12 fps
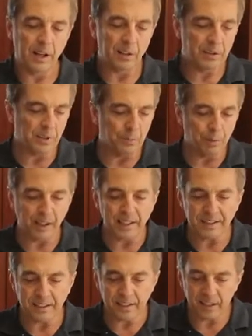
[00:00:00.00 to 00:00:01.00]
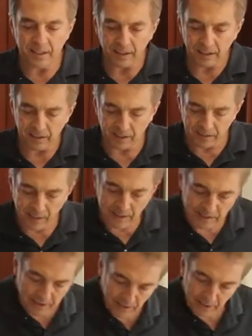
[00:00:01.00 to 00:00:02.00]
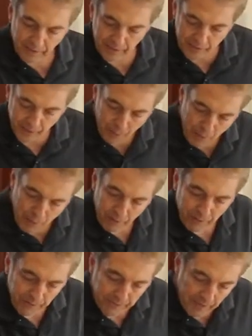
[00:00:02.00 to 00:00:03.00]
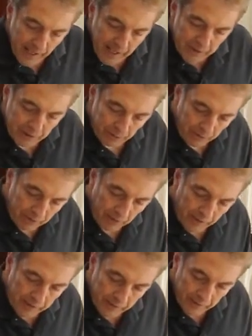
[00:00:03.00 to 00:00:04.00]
also blends it in a little nicer, gives it more natural look.